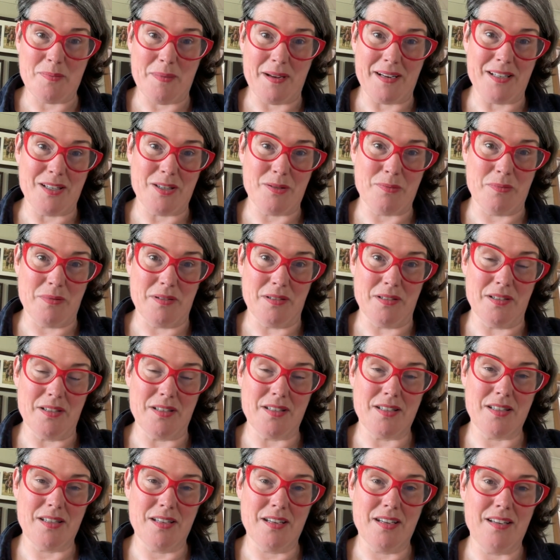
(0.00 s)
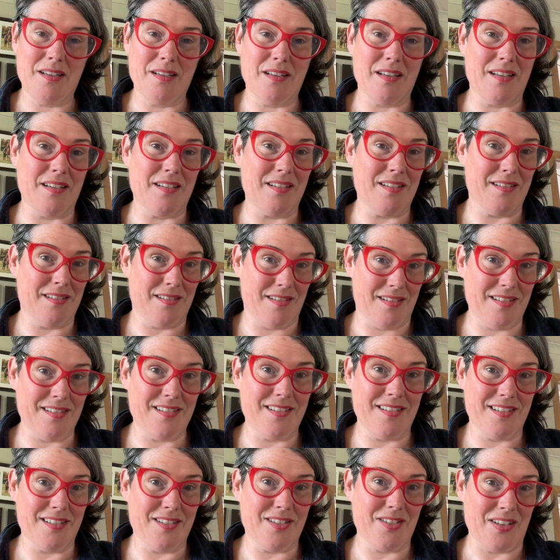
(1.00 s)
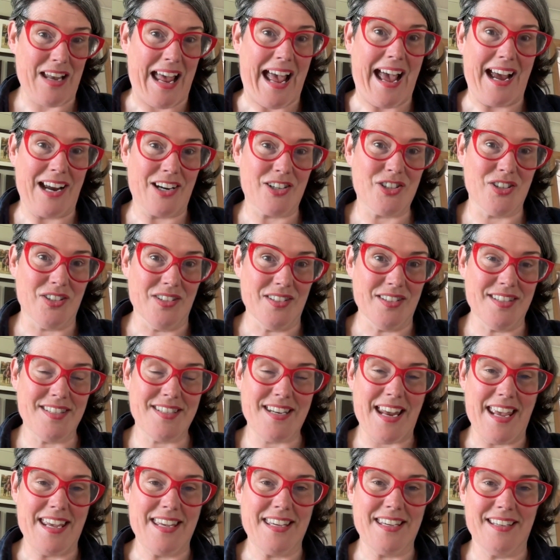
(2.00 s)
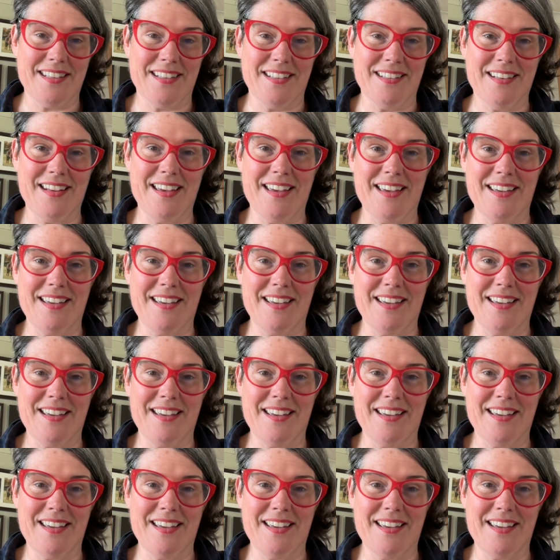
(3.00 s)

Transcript: management actions taken